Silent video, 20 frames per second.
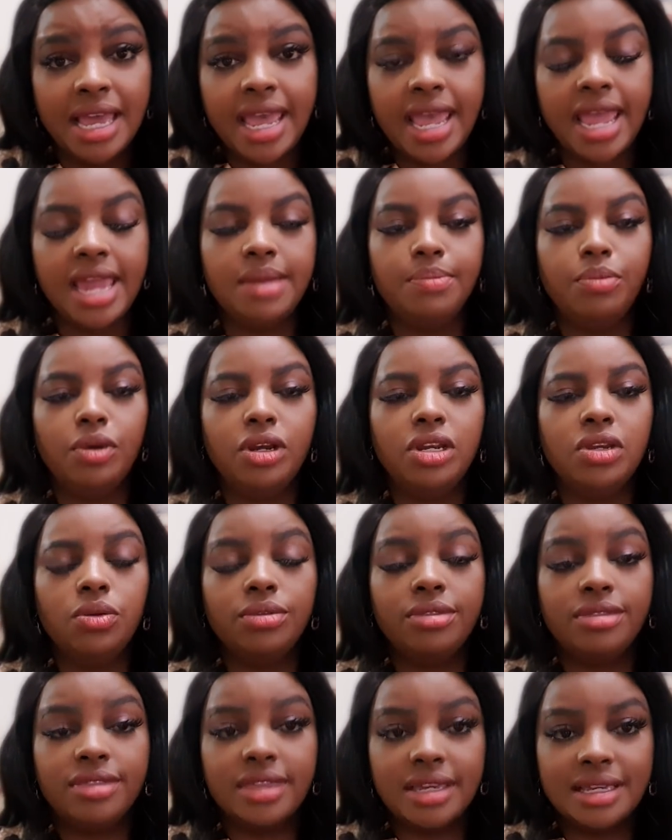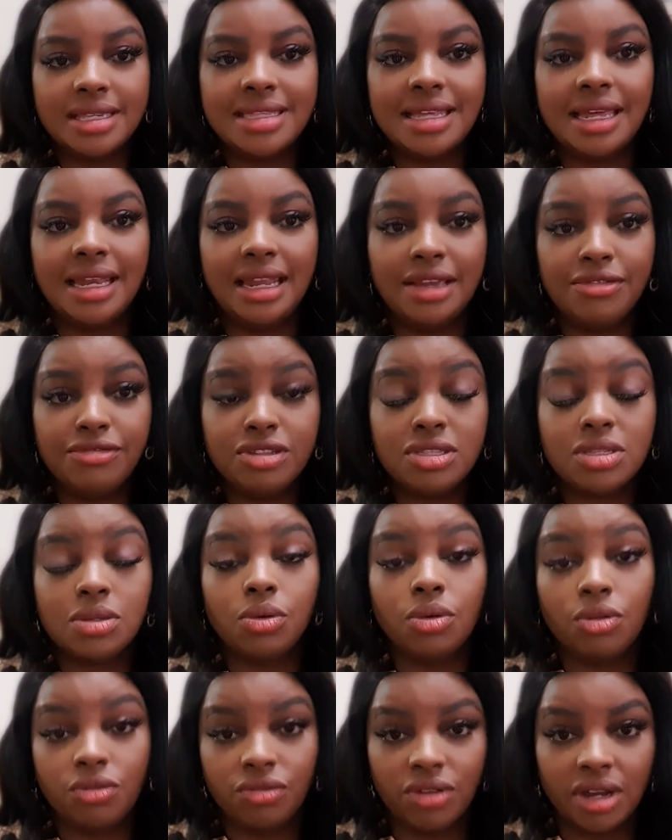anybody who thinks thinks their life is
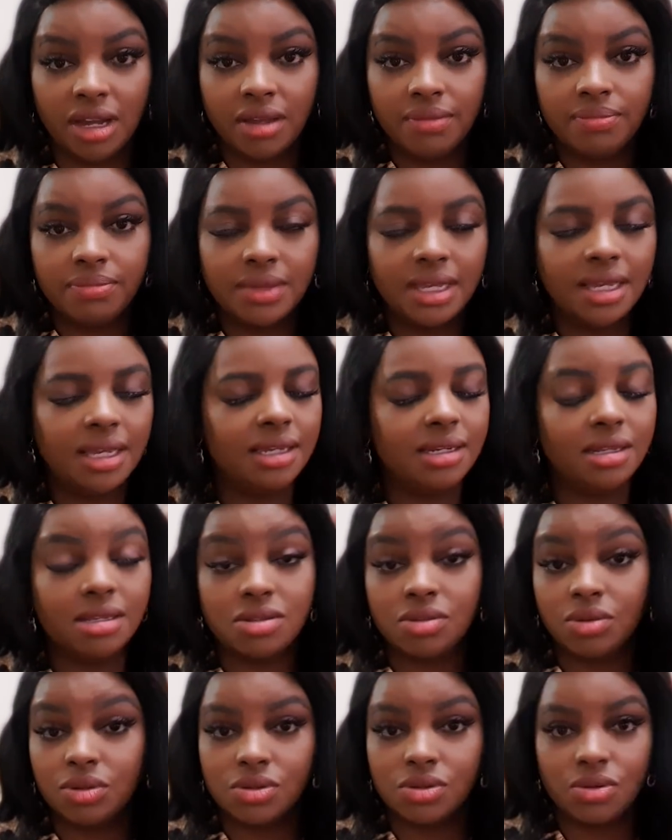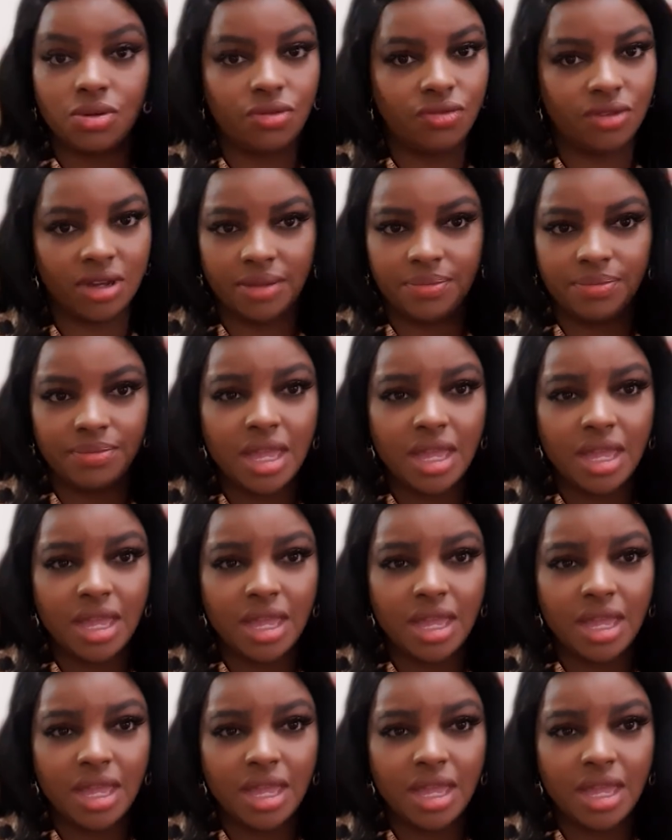over, it is not over.